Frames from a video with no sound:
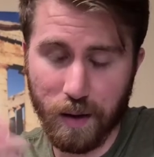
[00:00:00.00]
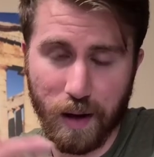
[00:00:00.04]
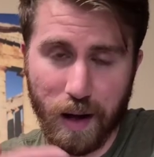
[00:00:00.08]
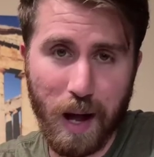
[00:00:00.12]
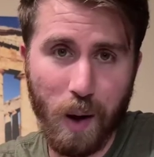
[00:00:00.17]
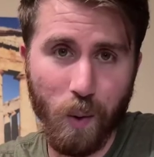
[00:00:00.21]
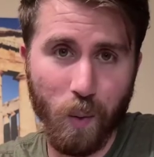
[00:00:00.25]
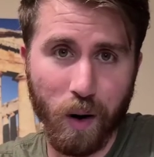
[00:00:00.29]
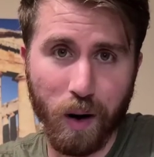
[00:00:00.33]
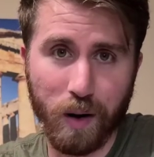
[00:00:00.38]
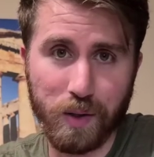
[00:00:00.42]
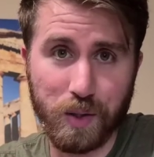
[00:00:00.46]
I
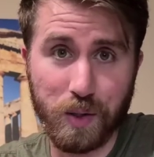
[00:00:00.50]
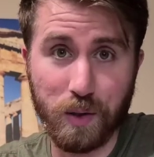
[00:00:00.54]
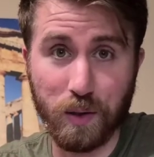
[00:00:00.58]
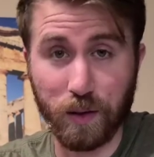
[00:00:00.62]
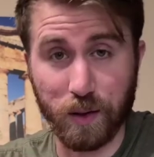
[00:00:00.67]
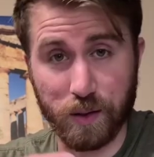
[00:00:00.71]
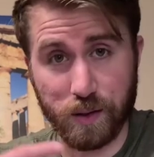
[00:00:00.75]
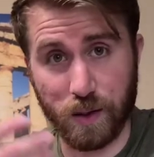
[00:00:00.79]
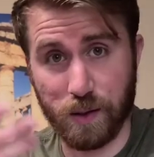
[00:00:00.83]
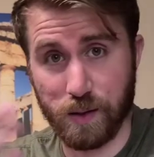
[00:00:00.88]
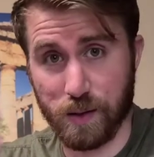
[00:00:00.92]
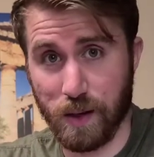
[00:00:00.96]
want to
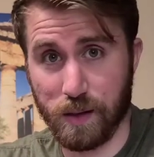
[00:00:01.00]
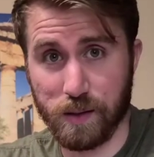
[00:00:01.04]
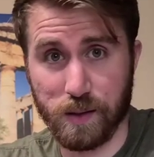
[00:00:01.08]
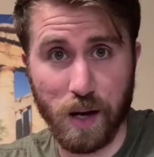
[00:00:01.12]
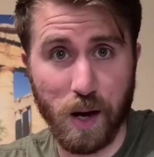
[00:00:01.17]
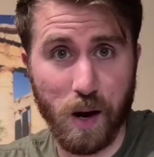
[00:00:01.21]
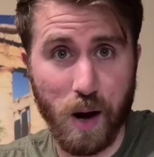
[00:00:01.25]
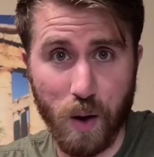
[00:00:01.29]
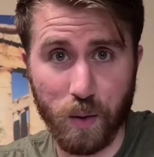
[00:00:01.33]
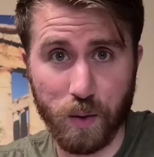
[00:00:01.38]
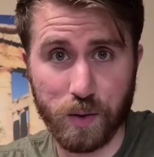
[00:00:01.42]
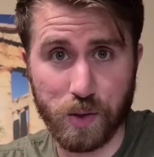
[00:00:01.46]
just because that's how
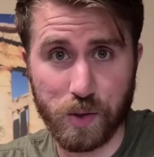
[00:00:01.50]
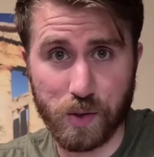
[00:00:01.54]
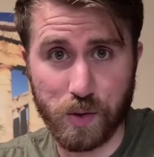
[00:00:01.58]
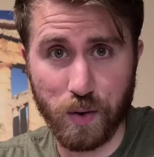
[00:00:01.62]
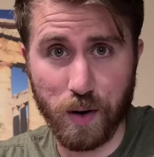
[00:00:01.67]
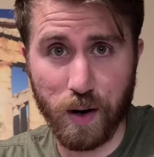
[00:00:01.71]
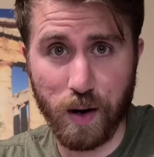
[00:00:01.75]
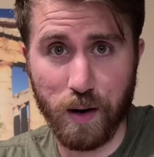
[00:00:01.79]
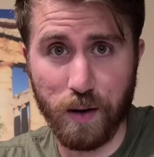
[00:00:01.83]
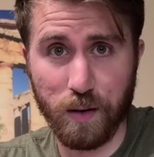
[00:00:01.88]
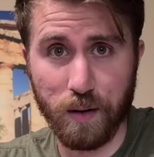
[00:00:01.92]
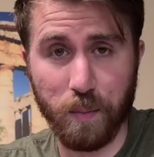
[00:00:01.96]
I was
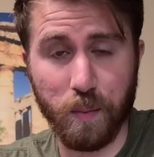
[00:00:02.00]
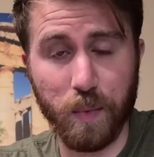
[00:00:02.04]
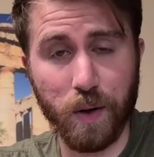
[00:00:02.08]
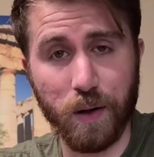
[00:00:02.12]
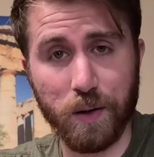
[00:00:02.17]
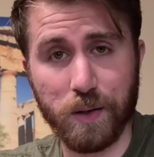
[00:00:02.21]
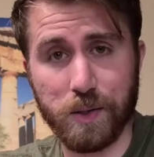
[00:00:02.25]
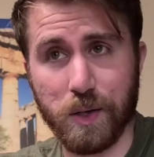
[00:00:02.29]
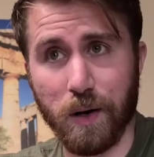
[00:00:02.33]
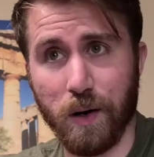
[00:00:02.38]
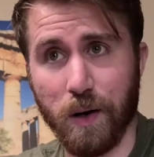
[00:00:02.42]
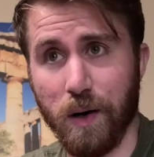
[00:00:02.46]
trained. In the
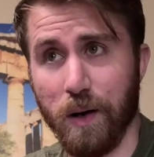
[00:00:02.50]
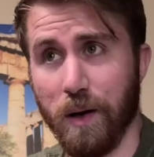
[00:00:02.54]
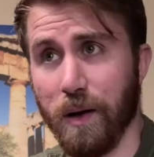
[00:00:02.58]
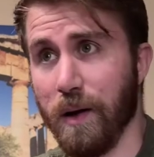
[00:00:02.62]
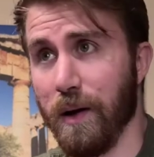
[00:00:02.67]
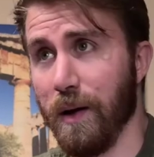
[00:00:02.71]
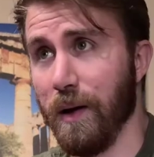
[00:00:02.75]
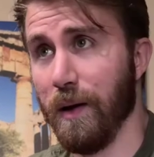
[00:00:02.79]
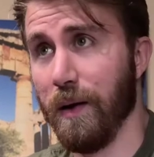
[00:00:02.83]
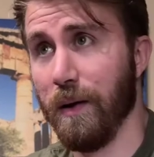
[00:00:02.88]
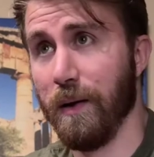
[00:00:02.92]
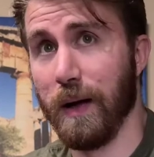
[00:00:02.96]
military,
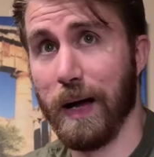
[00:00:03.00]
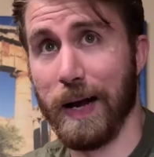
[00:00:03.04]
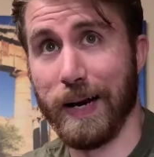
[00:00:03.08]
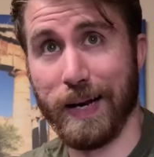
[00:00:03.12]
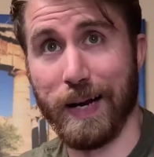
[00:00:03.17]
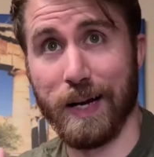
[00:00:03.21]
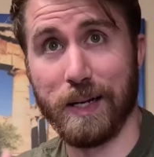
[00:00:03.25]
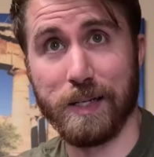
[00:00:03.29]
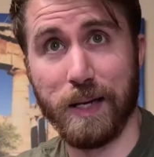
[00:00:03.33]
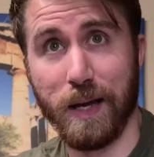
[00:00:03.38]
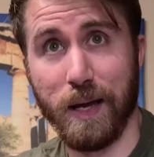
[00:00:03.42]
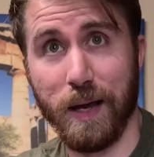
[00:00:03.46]
I got